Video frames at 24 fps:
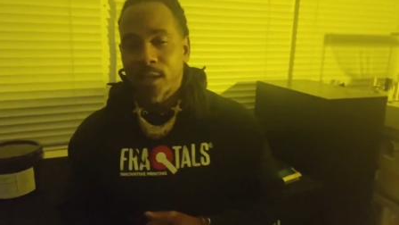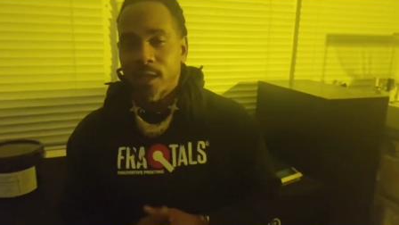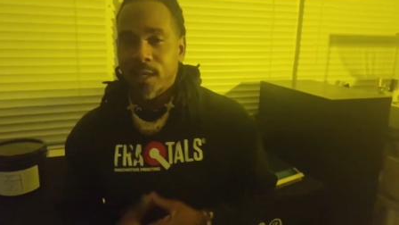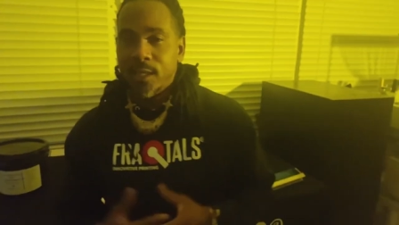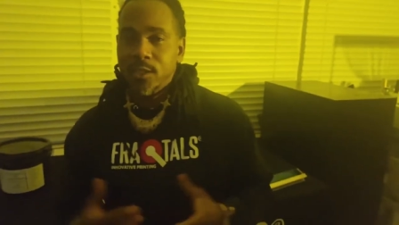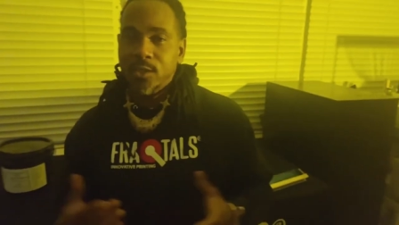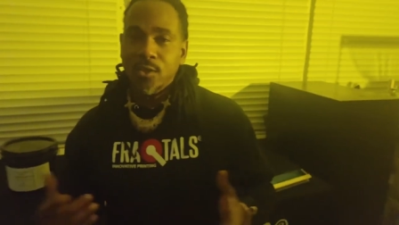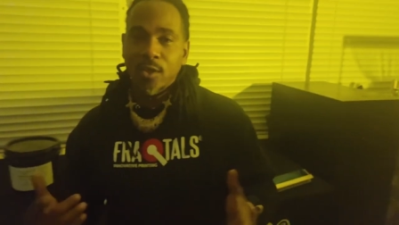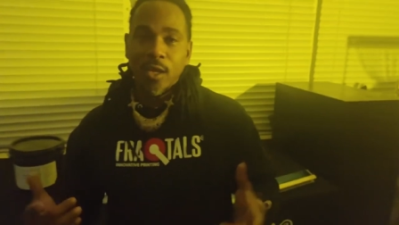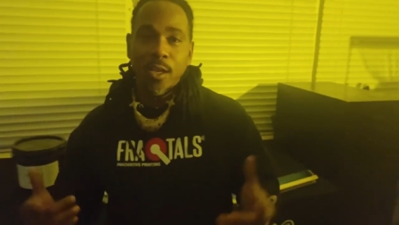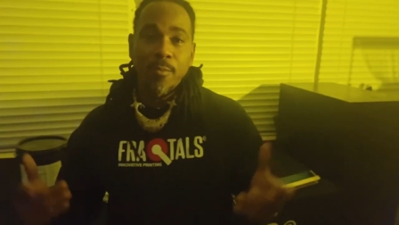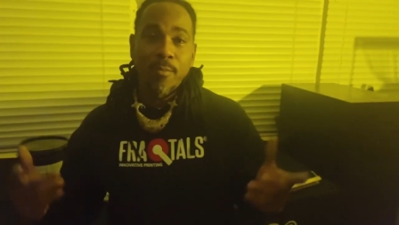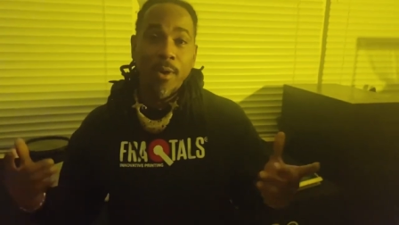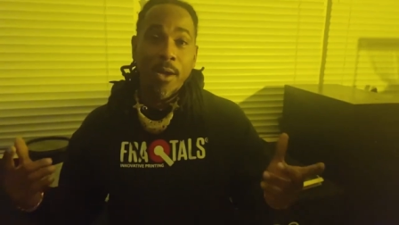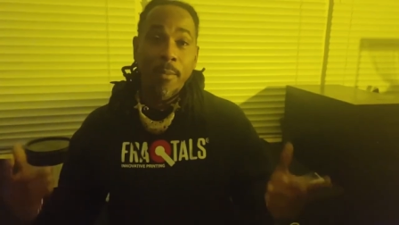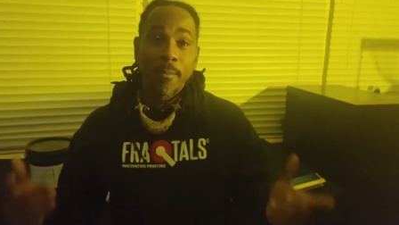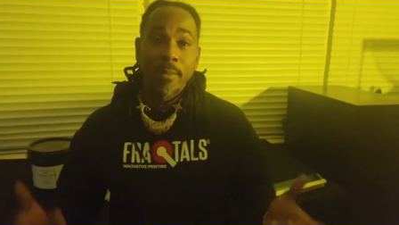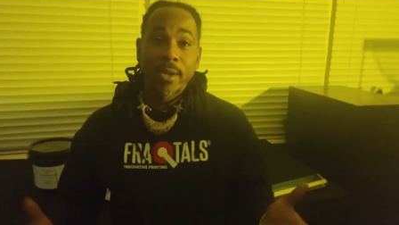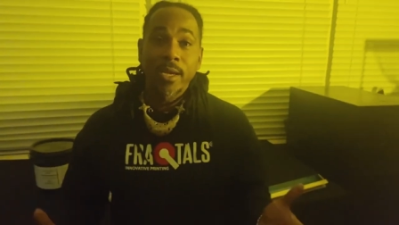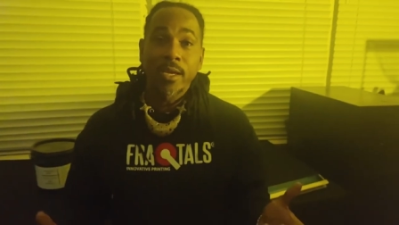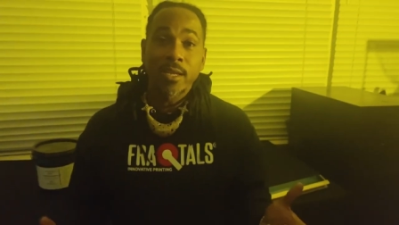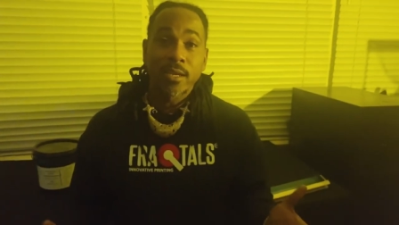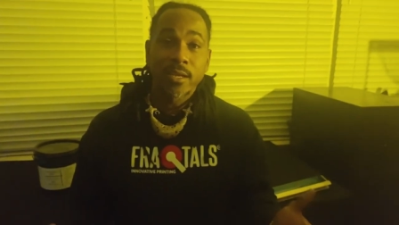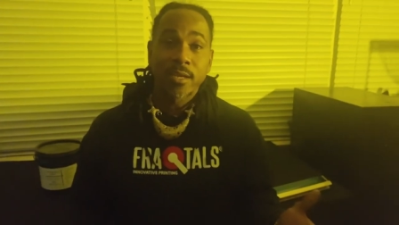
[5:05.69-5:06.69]
It's all about
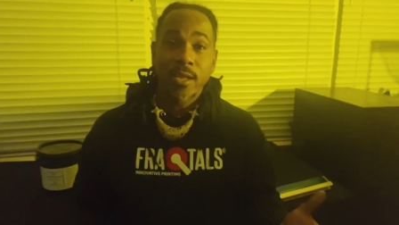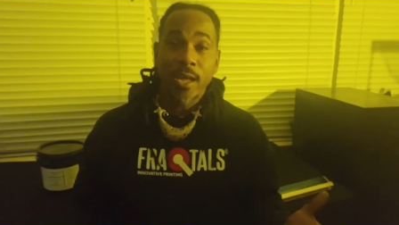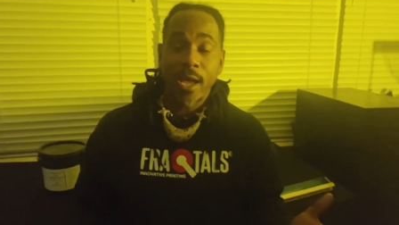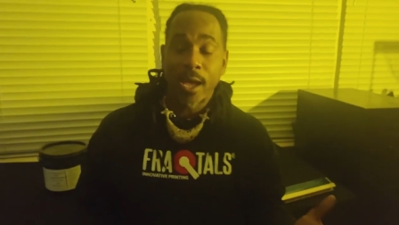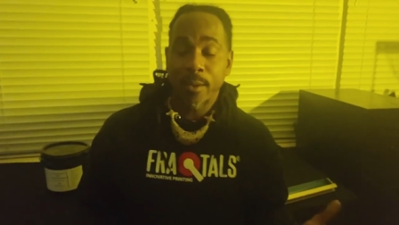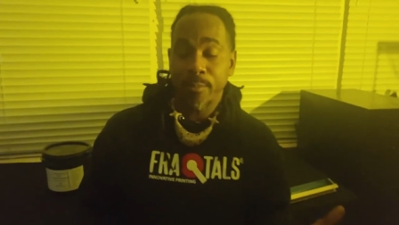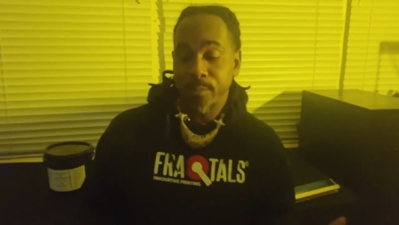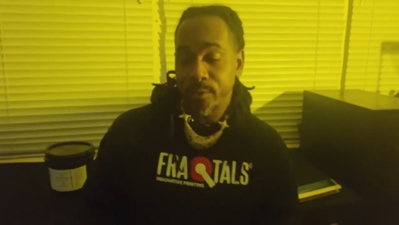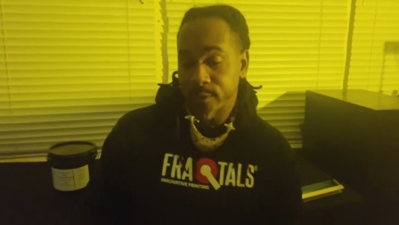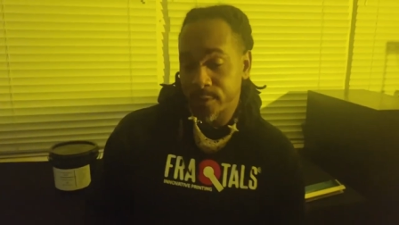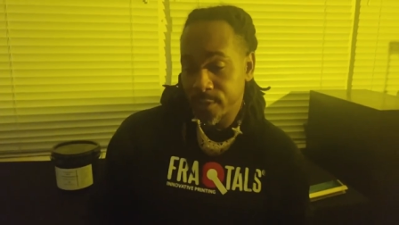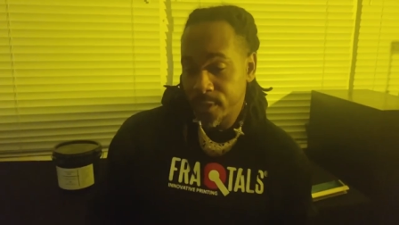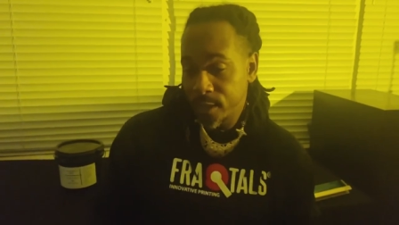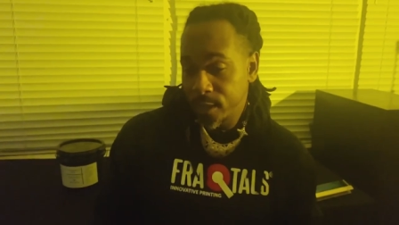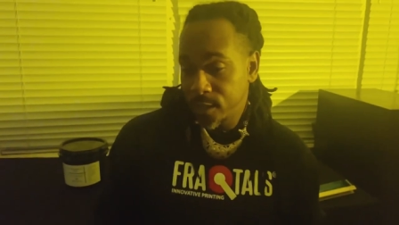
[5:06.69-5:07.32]
making it happen.